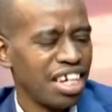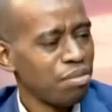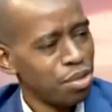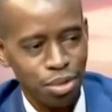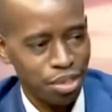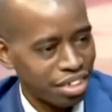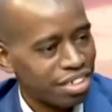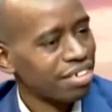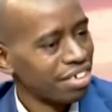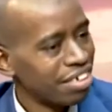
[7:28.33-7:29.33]

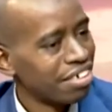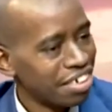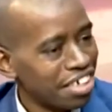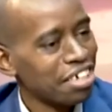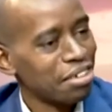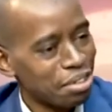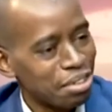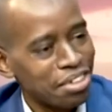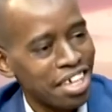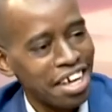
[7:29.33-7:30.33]
individuals in a
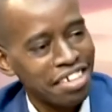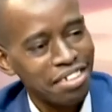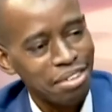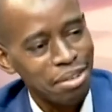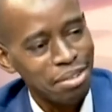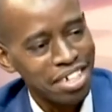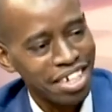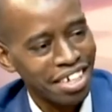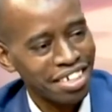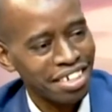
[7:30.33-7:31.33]
social science
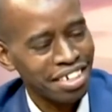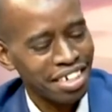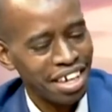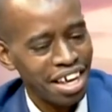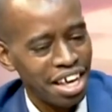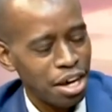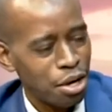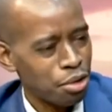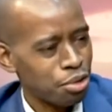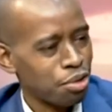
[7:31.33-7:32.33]
context
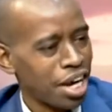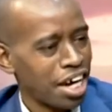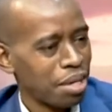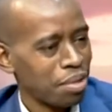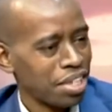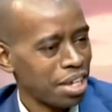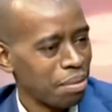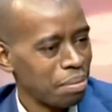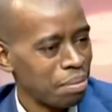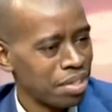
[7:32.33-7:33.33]
also carry with
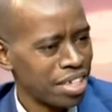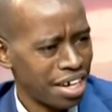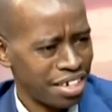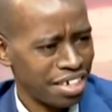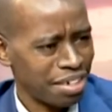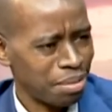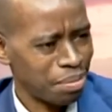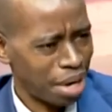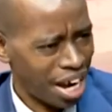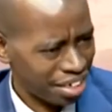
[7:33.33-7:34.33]
them
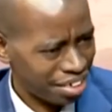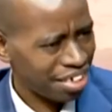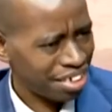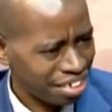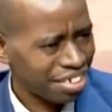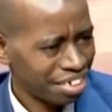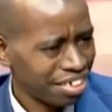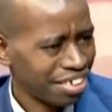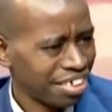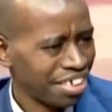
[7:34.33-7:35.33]
certain
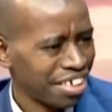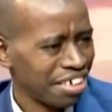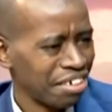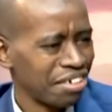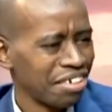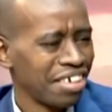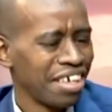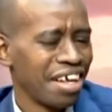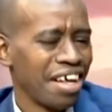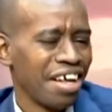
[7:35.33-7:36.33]
biases, you know,
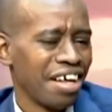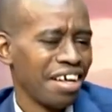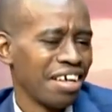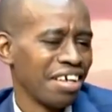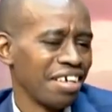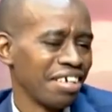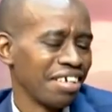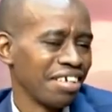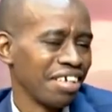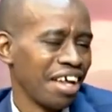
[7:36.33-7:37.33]

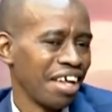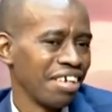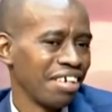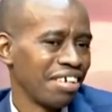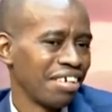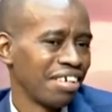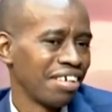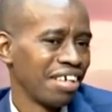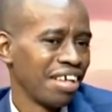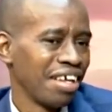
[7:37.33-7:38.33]

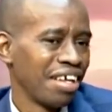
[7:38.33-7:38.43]
and